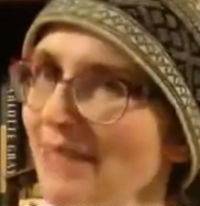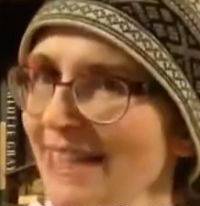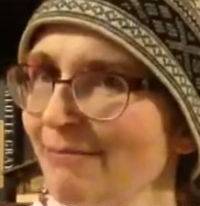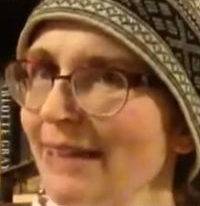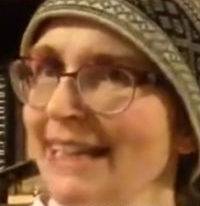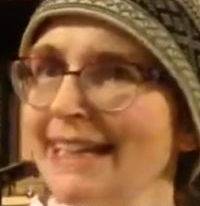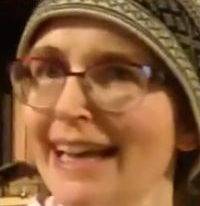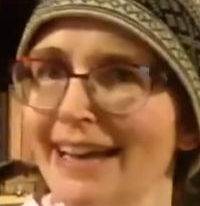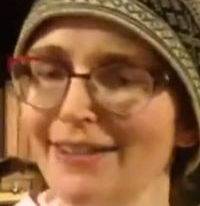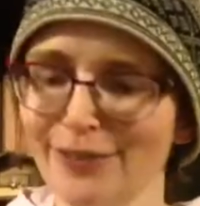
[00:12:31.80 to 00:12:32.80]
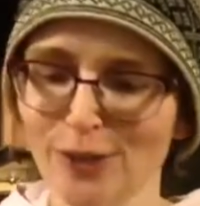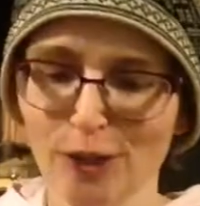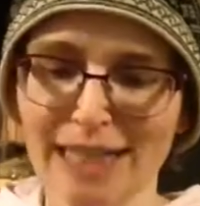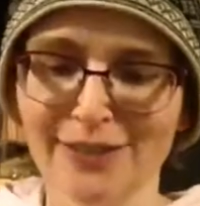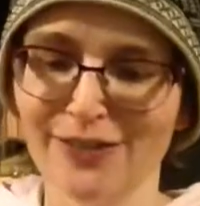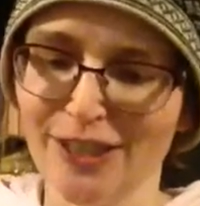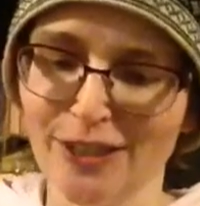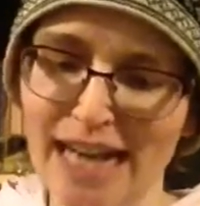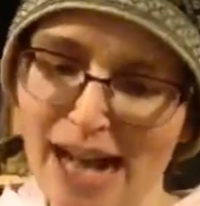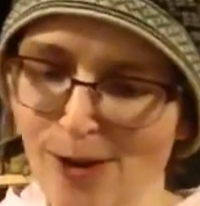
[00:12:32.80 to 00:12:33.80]
we have been trying to
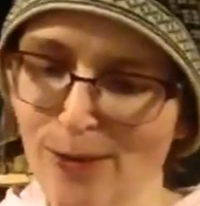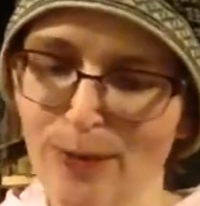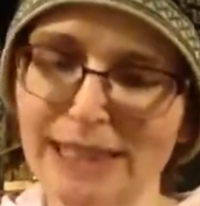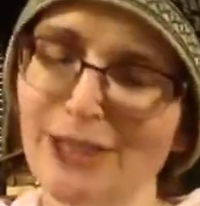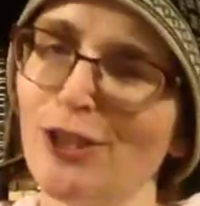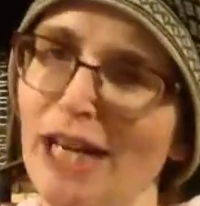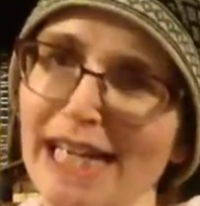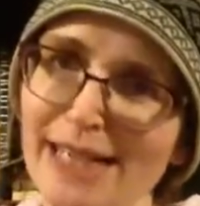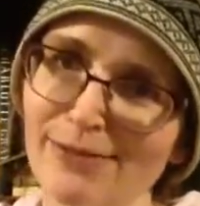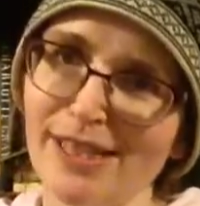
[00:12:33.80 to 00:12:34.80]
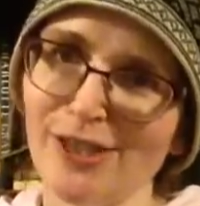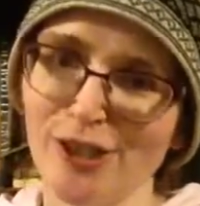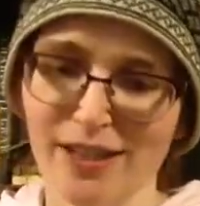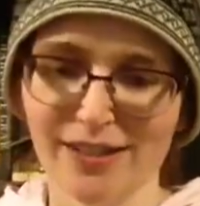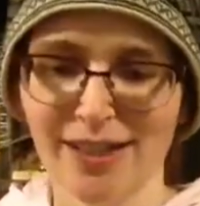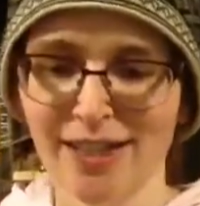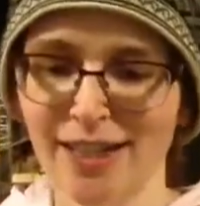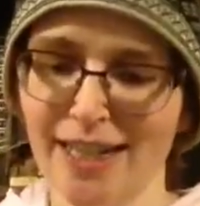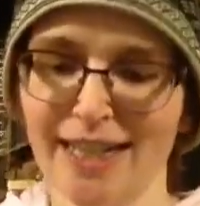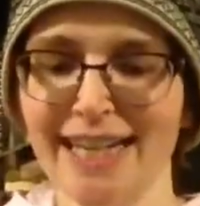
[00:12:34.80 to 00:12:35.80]
figure out when to check in with each
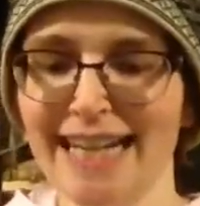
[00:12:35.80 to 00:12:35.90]
other,